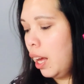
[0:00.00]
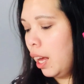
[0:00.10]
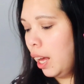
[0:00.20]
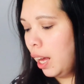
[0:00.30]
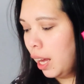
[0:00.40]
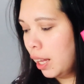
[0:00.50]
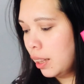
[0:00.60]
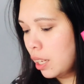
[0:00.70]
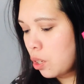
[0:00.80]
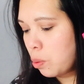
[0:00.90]
And
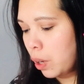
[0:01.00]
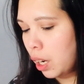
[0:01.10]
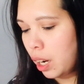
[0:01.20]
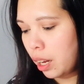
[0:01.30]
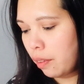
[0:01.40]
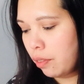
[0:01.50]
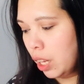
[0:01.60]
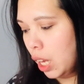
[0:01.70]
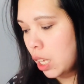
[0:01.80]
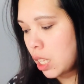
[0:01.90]
this one,
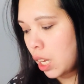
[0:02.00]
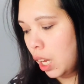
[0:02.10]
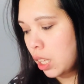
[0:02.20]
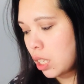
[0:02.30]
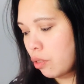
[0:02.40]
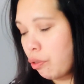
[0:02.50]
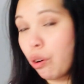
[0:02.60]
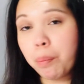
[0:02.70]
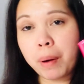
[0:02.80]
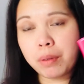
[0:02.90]
lovelies, it's
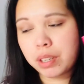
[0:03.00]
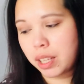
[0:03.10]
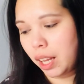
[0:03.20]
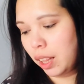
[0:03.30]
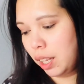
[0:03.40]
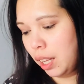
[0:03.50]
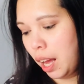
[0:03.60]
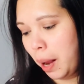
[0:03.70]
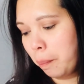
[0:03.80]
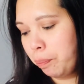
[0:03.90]

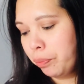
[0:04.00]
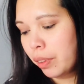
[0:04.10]
£4.99,